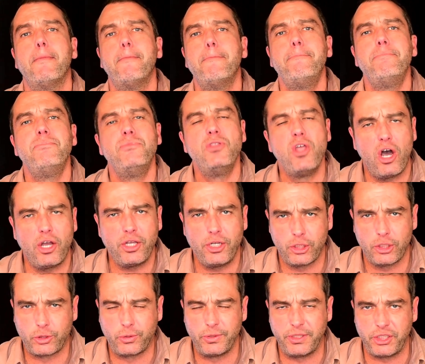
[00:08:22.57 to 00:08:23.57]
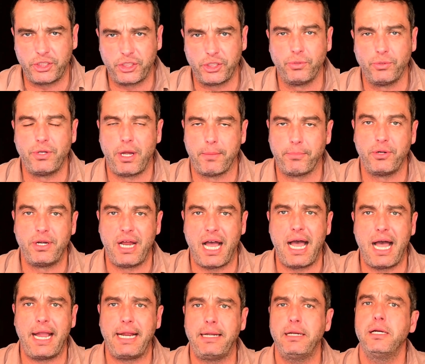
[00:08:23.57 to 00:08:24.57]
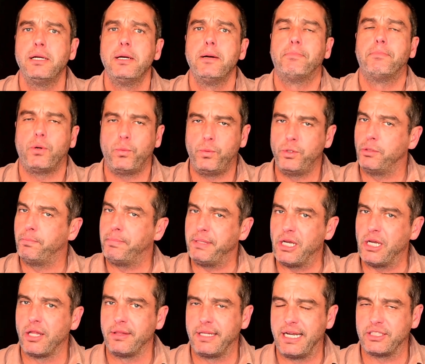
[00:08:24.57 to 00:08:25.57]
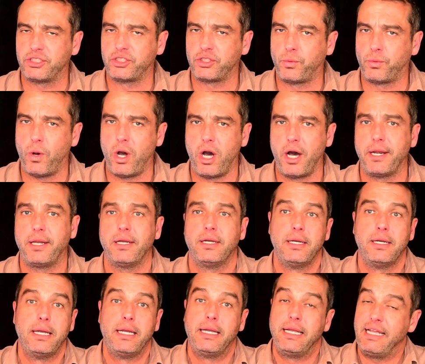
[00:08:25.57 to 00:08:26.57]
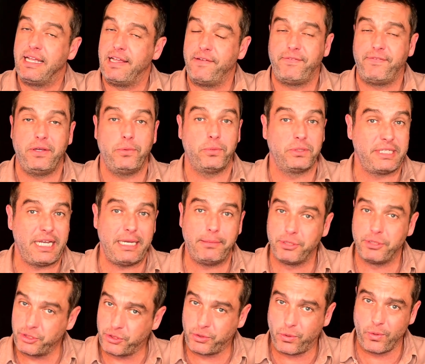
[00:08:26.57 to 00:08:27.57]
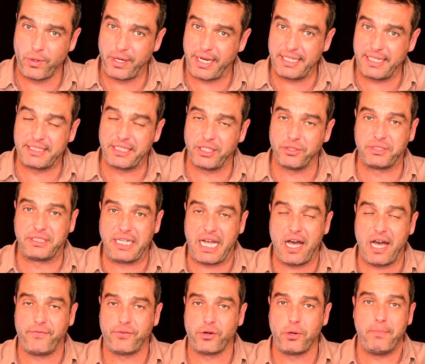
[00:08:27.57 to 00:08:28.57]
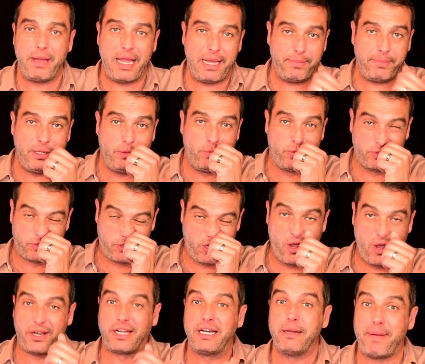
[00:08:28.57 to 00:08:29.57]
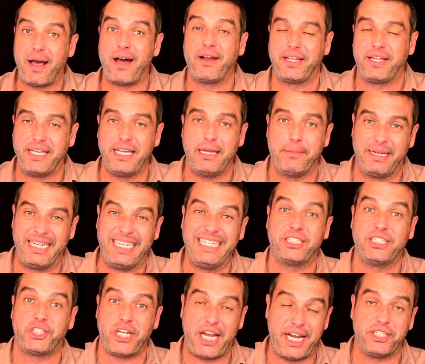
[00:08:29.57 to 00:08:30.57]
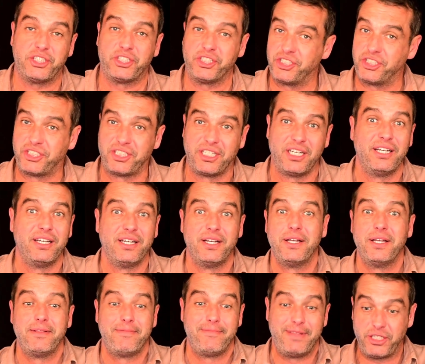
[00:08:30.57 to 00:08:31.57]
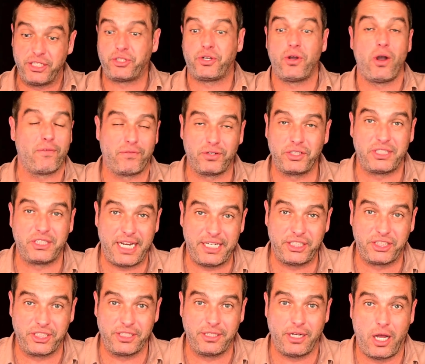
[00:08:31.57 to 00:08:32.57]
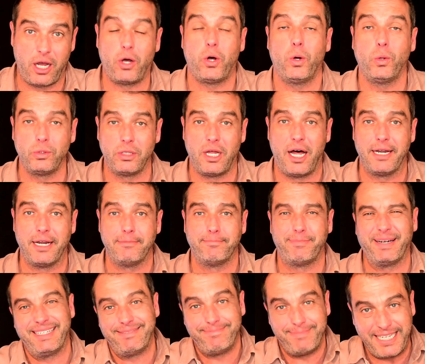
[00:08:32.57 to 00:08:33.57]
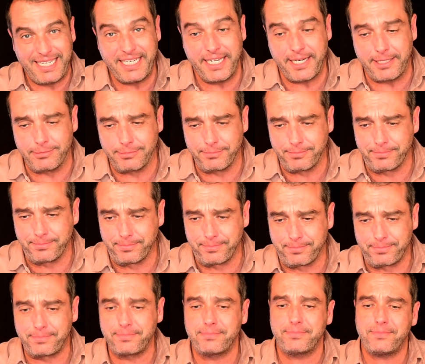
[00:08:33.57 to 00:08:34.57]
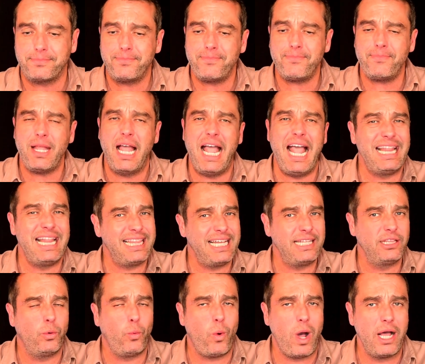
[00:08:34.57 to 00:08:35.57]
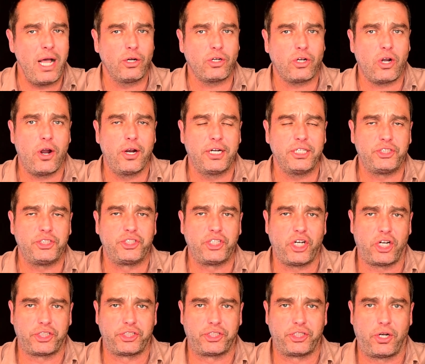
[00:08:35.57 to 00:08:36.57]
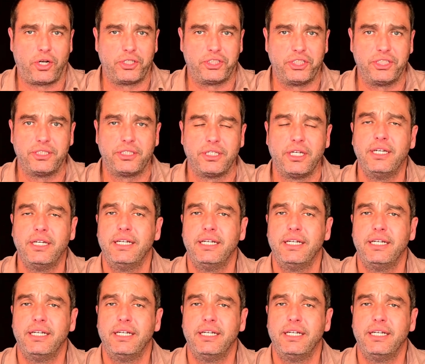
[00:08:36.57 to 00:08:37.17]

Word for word: not your traditional number nine, but will be on that squad. If he was able to score against El Salvador, maybe we're talking about him and he changes this conversation a whole lot, but he didn't. And then the wild card is Josh Sargent